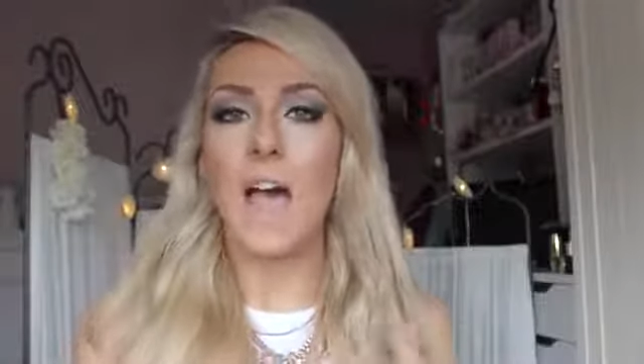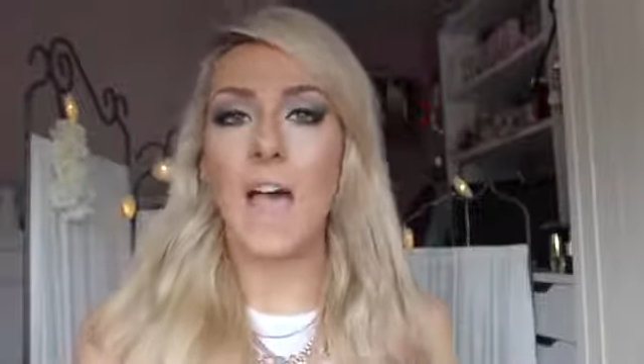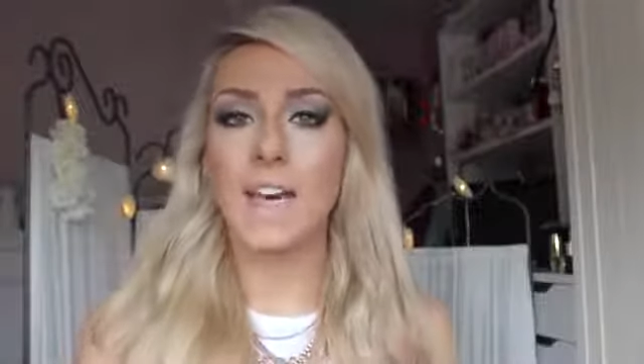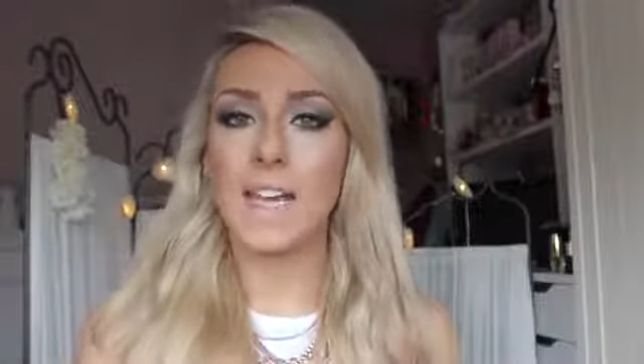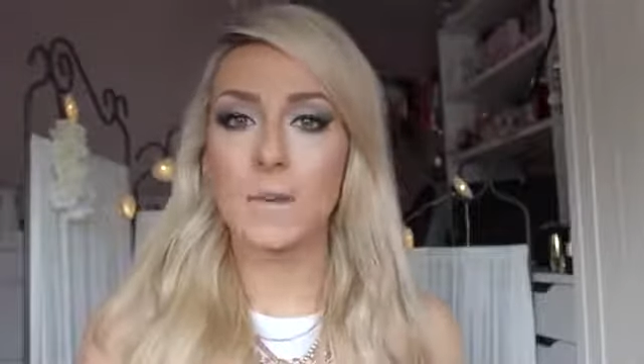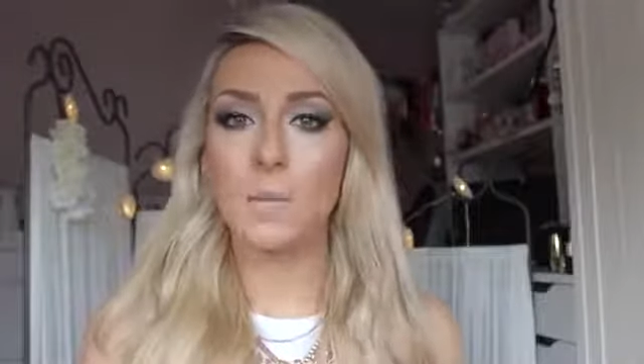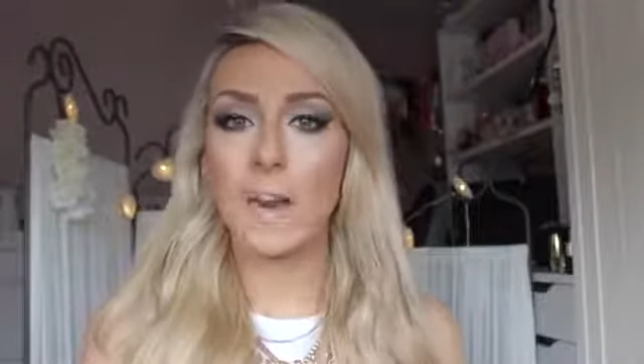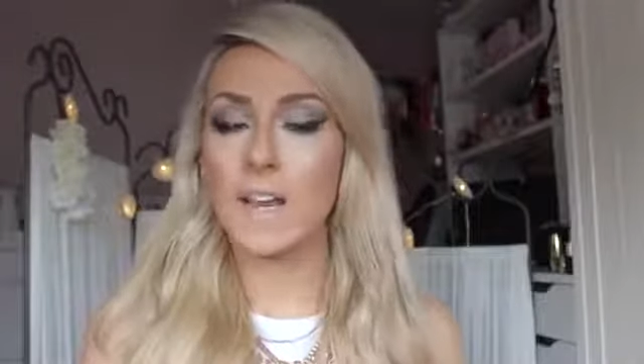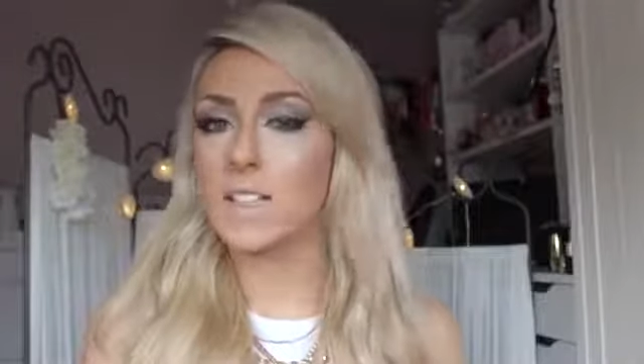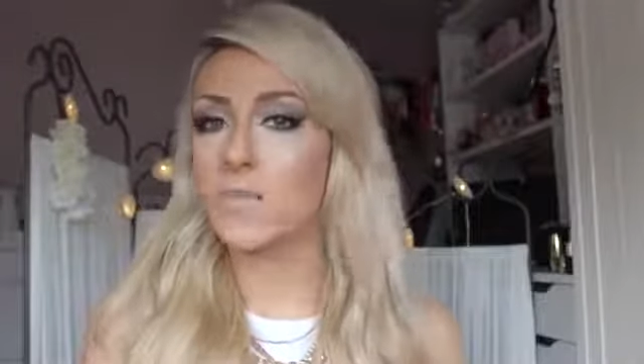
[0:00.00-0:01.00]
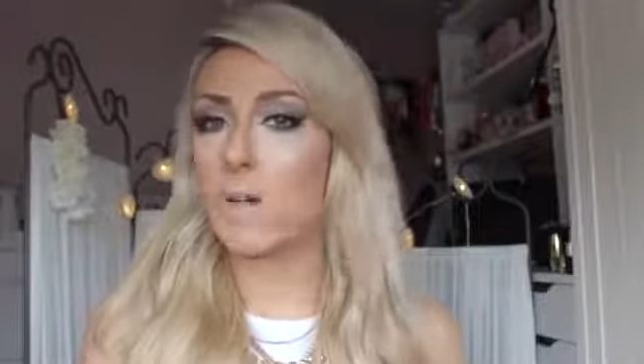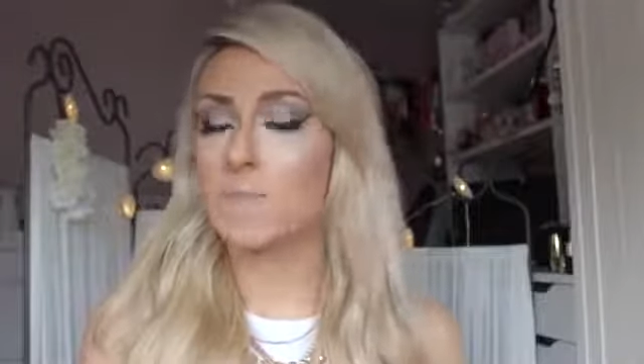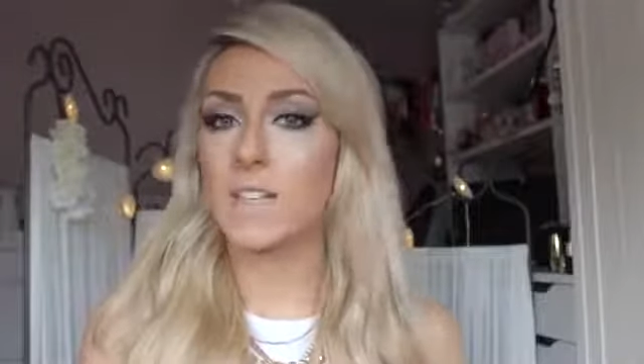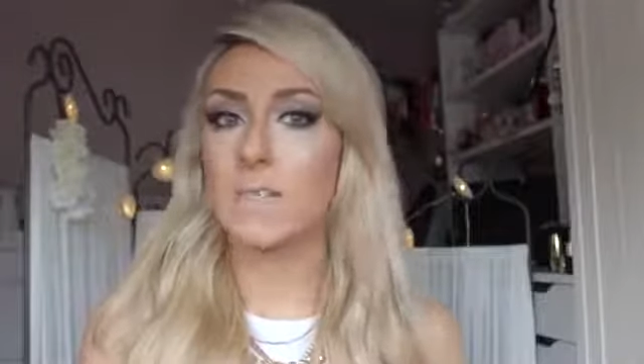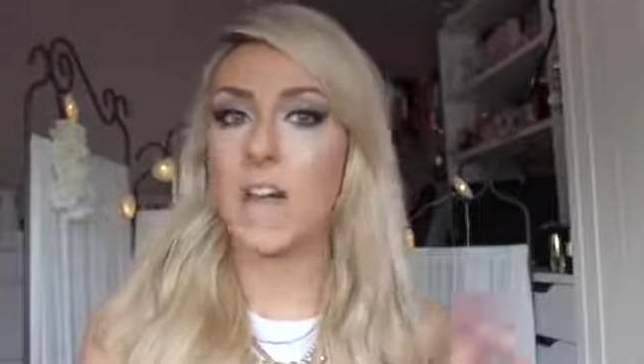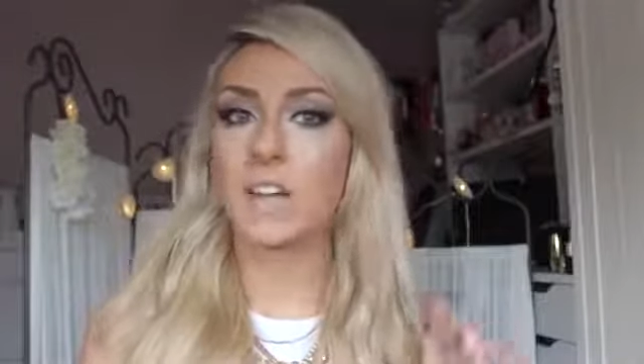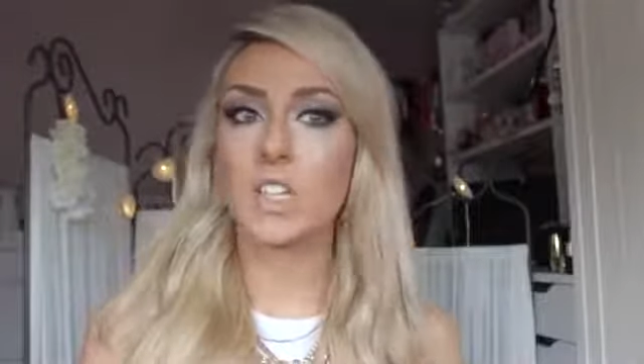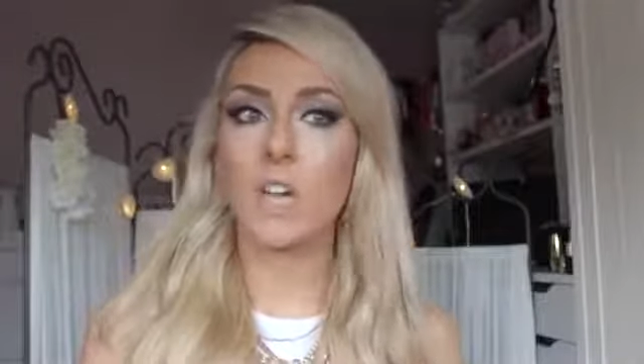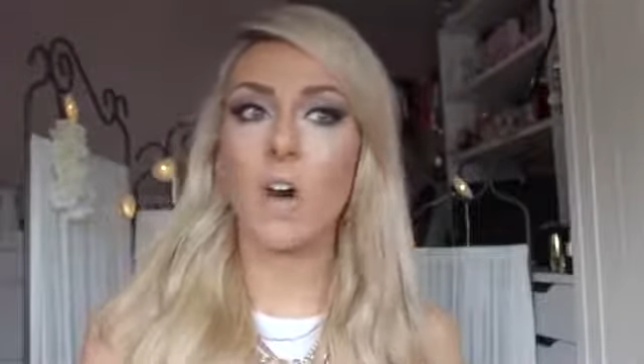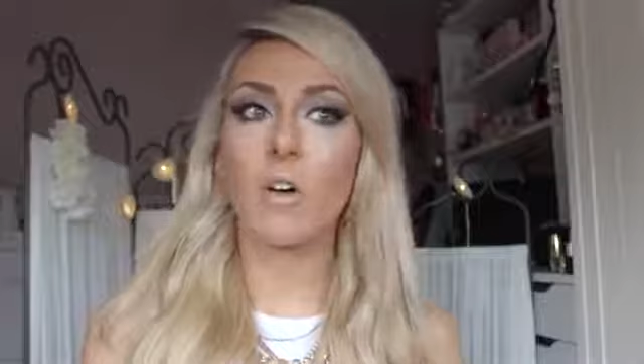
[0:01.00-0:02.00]
and in Whelehan's Pharmacy we
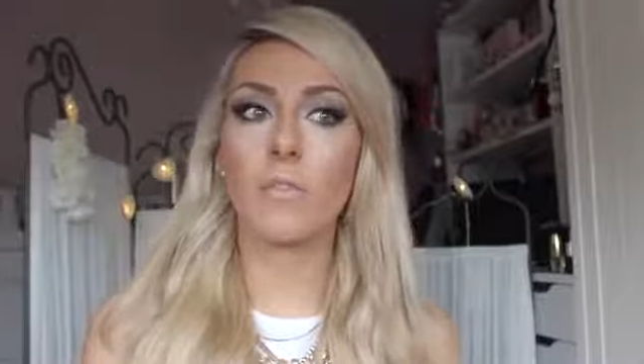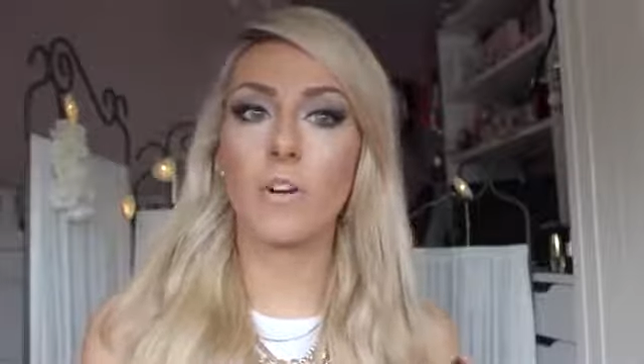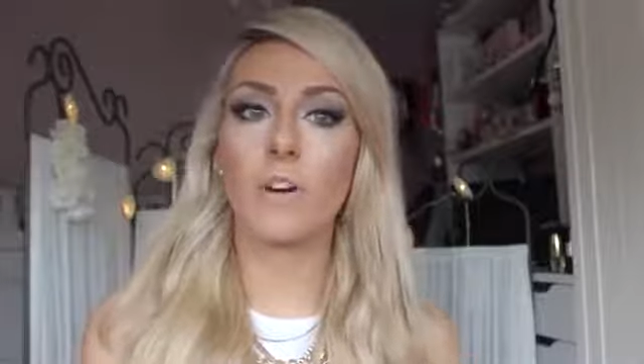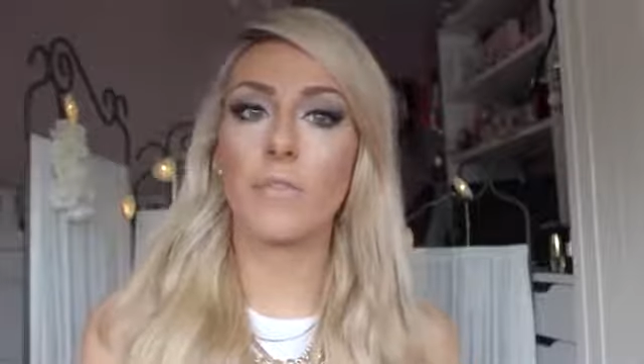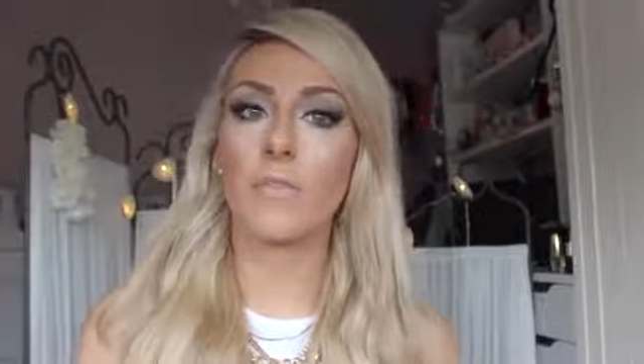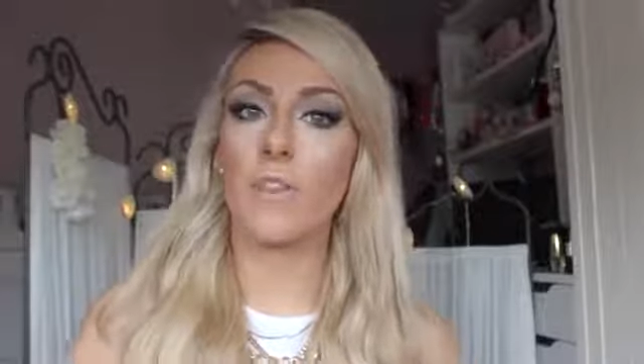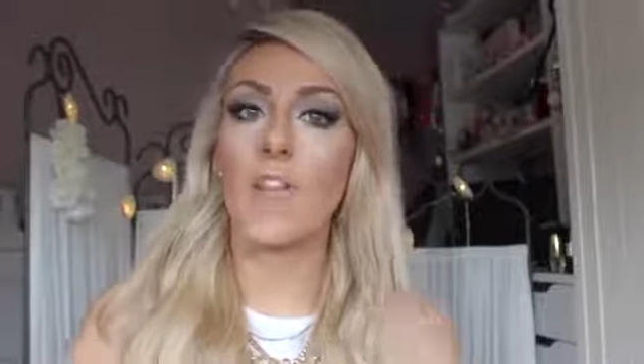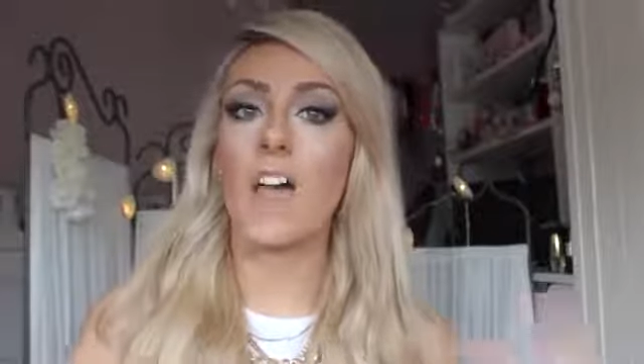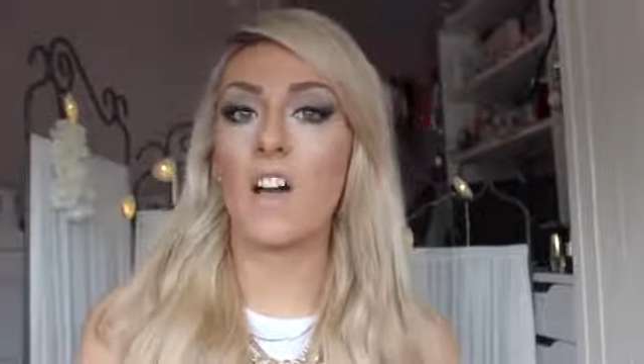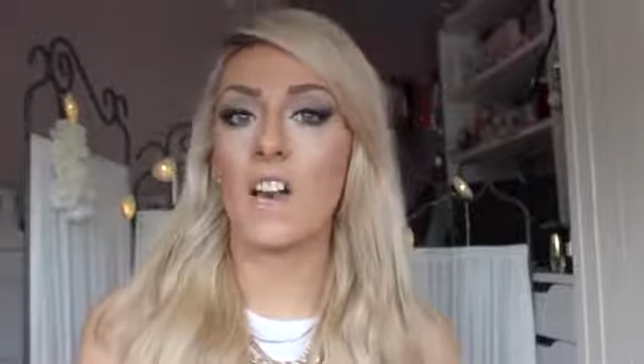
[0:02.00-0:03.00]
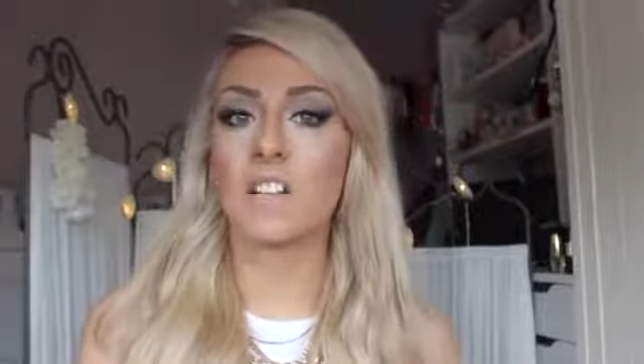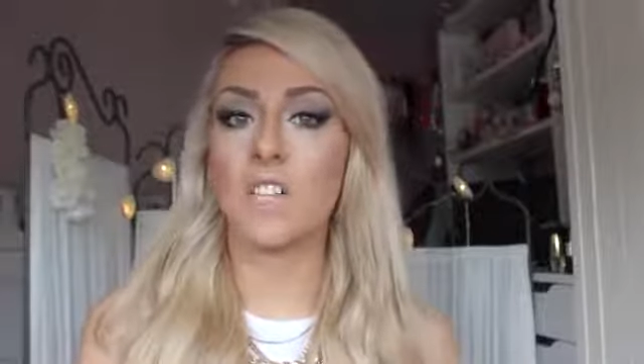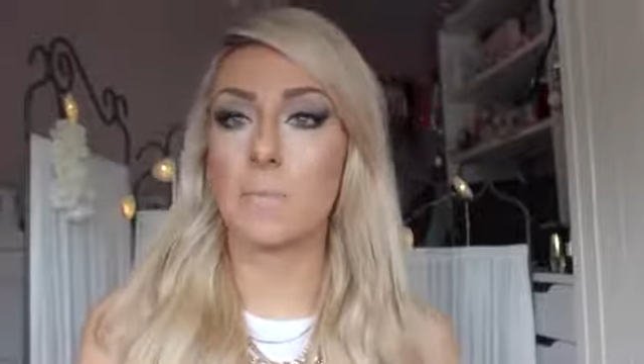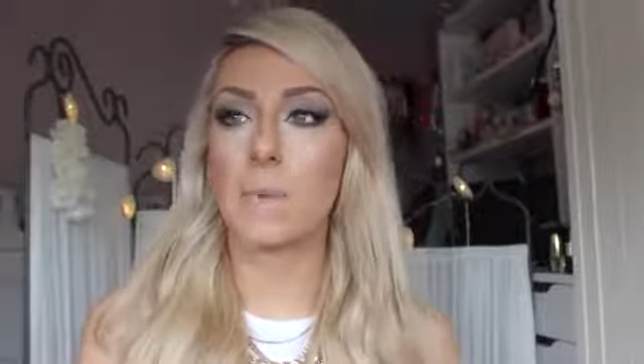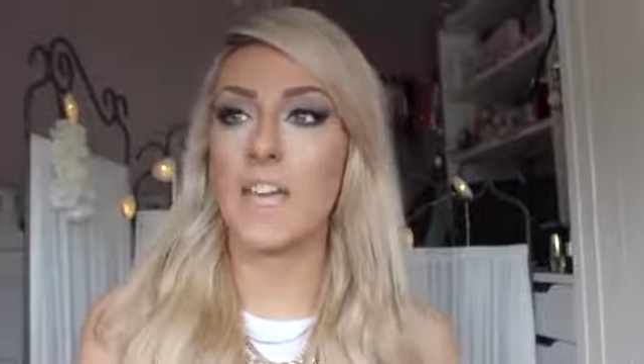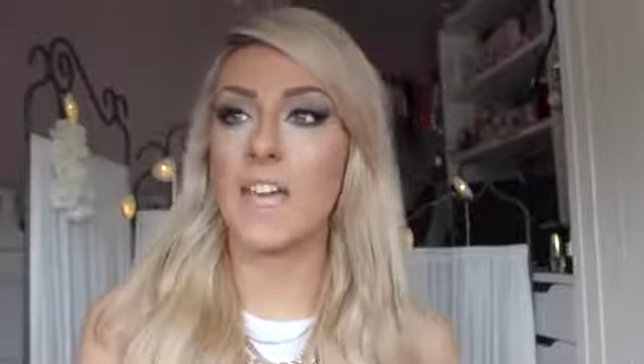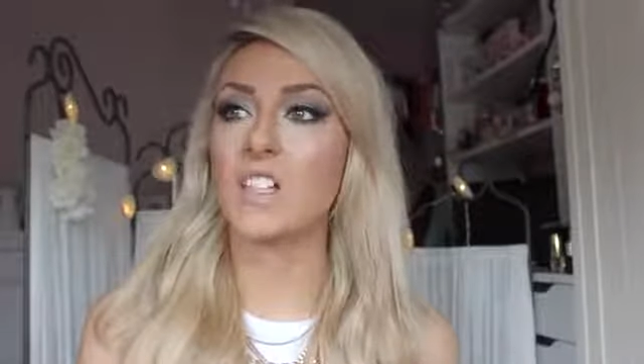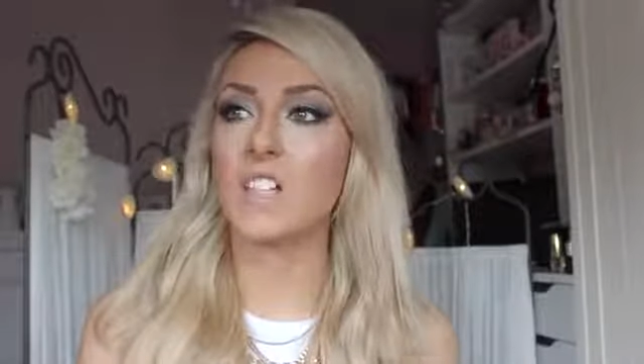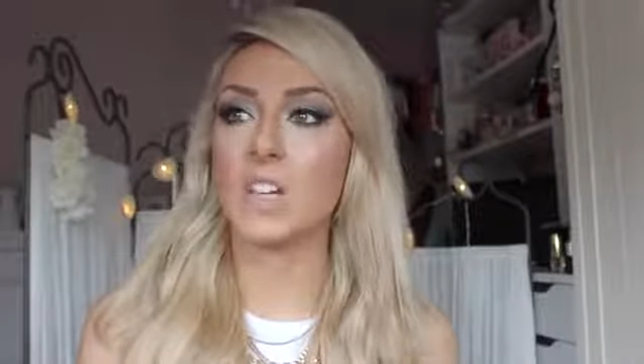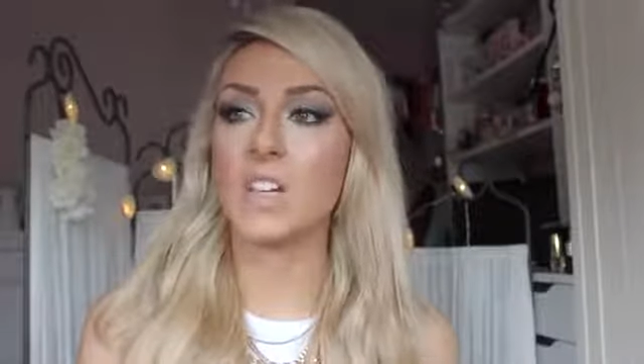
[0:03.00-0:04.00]
actually offer free eyelash
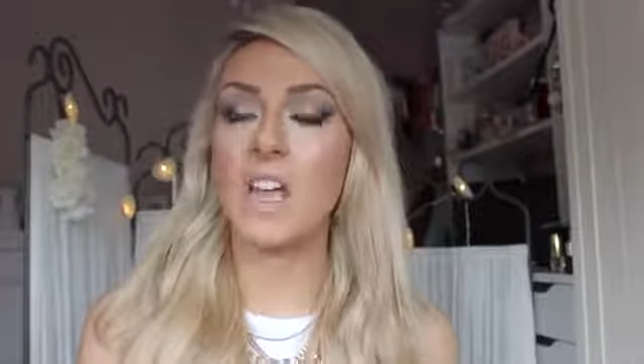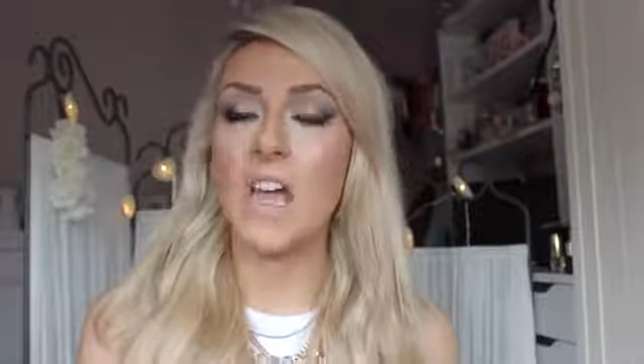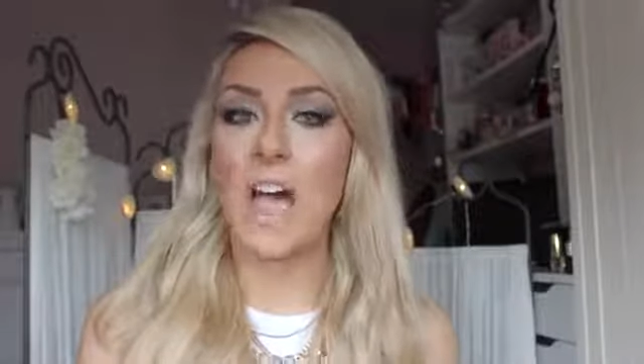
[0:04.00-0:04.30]
application.